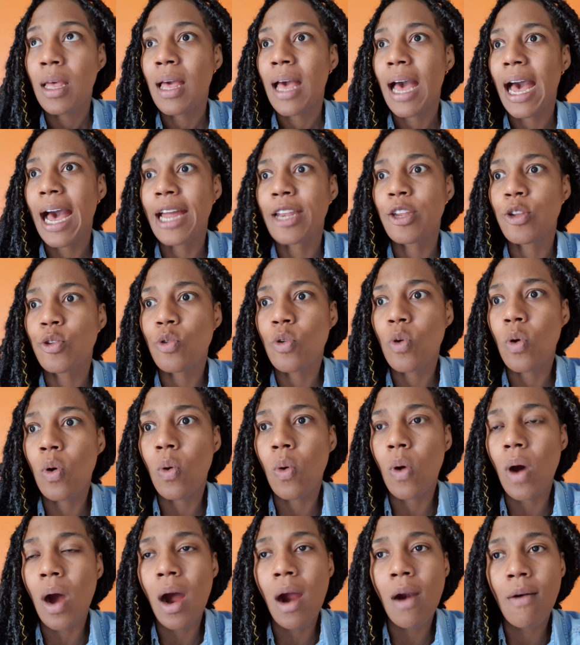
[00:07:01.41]
And you
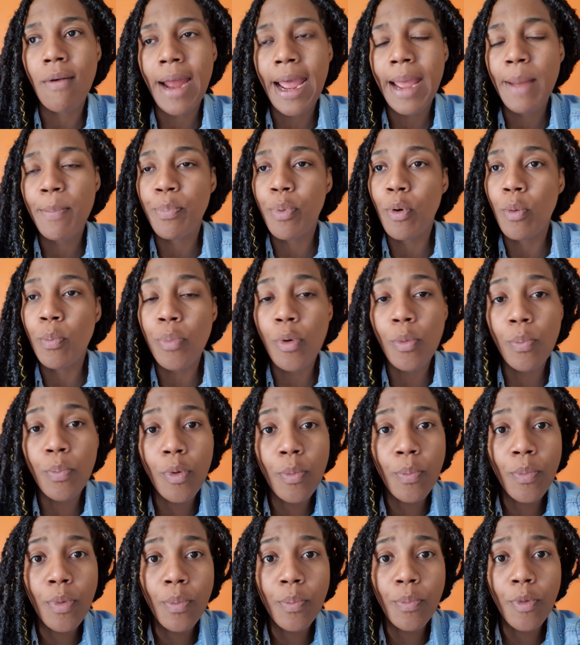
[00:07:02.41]
go, all right, boom, boom,
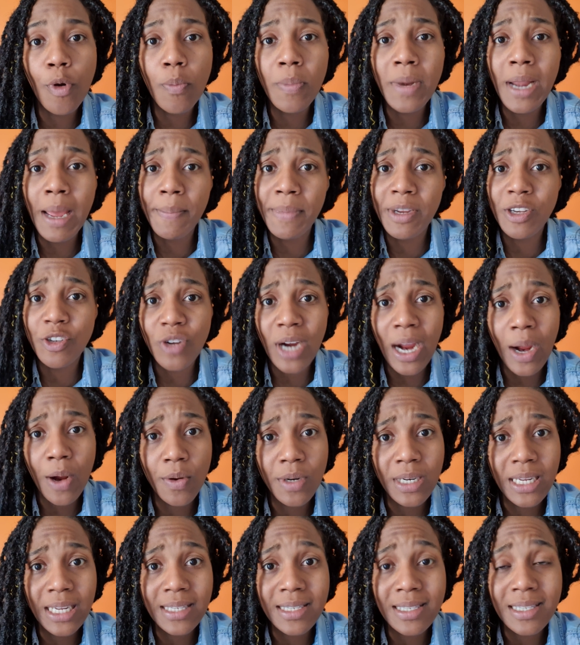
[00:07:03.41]
boom, boom, boom, let me try out
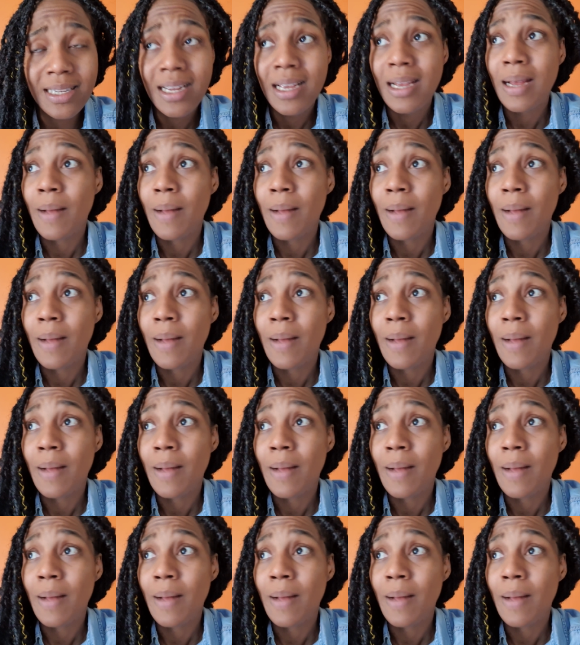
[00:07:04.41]
this.